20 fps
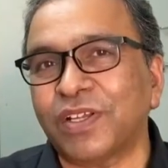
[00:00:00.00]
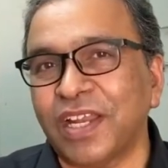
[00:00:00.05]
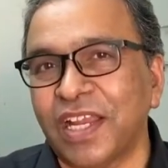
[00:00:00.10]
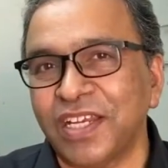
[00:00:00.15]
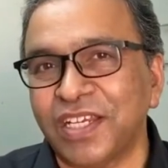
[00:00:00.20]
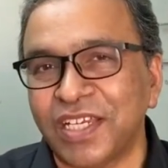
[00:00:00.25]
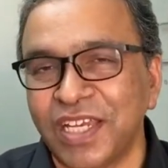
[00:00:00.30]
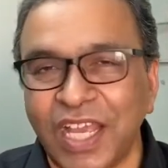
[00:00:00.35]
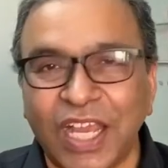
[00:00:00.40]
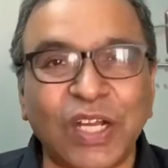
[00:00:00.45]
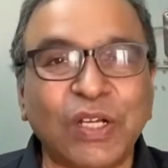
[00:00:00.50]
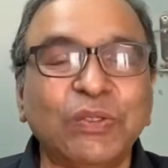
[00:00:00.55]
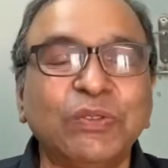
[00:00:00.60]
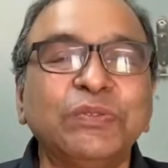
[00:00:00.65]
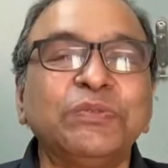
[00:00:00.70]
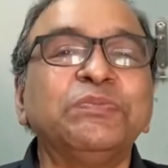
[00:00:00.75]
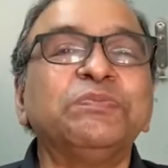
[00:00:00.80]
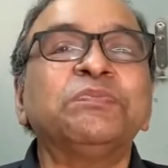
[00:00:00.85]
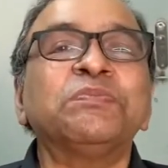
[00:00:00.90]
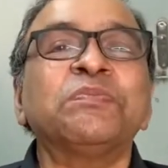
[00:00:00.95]
right
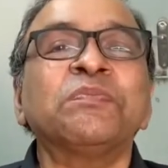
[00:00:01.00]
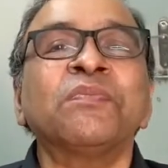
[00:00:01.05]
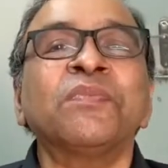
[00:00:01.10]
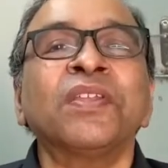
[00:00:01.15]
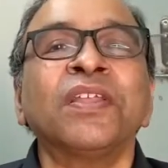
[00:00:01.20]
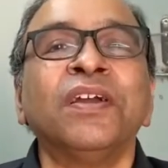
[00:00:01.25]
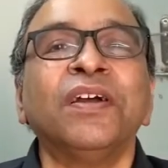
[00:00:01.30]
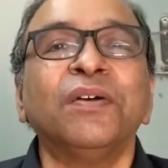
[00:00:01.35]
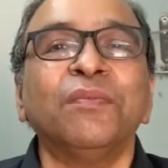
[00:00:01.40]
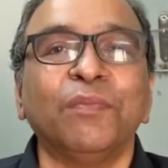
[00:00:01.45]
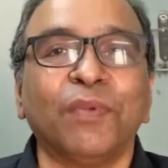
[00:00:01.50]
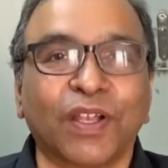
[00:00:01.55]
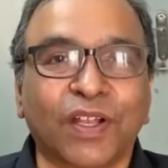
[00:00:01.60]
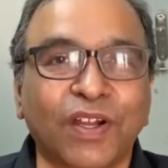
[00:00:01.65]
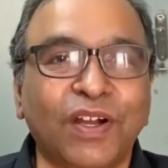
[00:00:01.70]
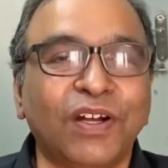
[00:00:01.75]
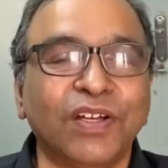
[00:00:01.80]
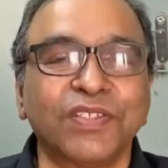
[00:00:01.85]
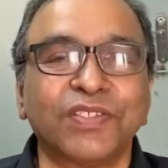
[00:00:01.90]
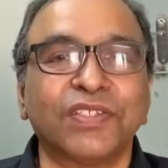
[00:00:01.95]
now
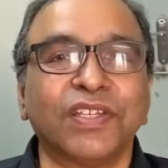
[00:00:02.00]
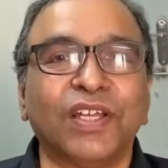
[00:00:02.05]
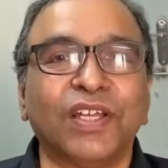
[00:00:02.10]
because I